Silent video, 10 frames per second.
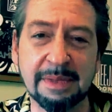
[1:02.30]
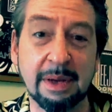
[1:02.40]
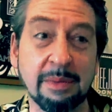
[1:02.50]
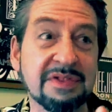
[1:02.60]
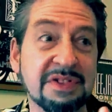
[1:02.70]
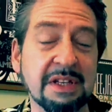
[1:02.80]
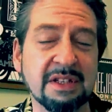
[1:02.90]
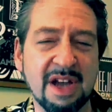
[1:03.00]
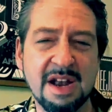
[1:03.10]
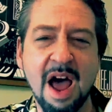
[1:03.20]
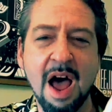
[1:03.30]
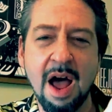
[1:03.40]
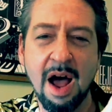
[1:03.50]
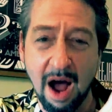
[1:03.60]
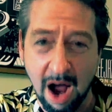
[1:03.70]
that we've seen done
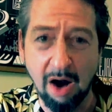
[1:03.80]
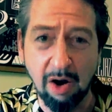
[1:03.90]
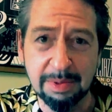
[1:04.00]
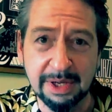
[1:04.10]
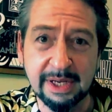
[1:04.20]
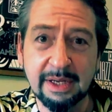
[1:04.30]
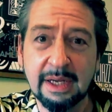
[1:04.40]
horribly.